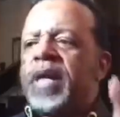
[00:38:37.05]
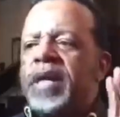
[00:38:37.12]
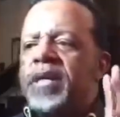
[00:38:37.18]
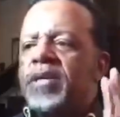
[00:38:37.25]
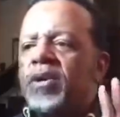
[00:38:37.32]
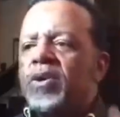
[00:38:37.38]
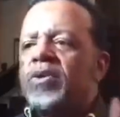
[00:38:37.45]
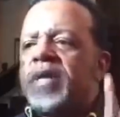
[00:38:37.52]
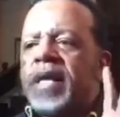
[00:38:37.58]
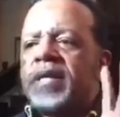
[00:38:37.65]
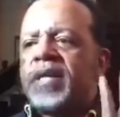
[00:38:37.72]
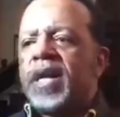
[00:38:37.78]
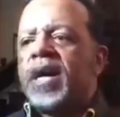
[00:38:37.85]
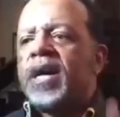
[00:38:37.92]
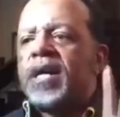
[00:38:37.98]
they know
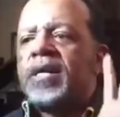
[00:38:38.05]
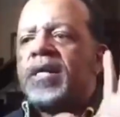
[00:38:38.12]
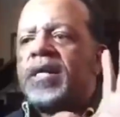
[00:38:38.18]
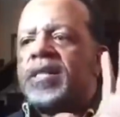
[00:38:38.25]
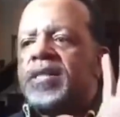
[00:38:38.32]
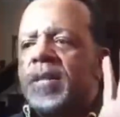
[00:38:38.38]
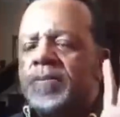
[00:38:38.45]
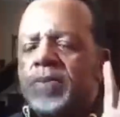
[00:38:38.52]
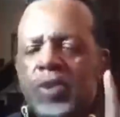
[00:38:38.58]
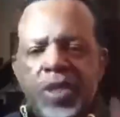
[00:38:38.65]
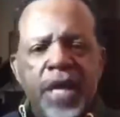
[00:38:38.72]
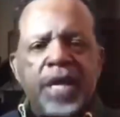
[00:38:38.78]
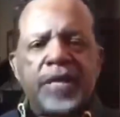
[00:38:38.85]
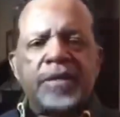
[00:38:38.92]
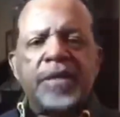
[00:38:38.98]
that God is
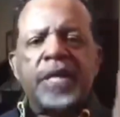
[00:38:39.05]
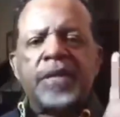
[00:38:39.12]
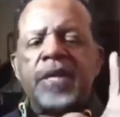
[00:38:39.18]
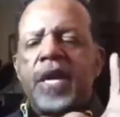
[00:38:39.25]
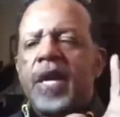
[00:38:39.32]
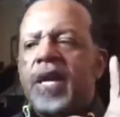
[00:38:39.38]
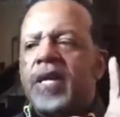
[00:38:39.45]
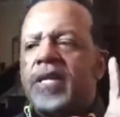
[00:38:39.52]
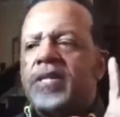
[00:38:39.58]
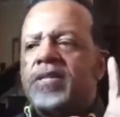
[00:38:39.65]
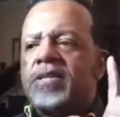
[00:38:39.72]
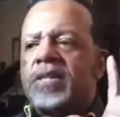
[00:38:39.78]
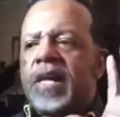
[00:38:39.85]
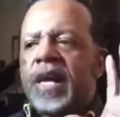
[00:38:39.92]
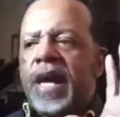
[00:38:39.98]
upset and God
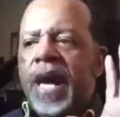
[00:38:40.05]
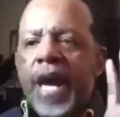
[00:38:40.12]
is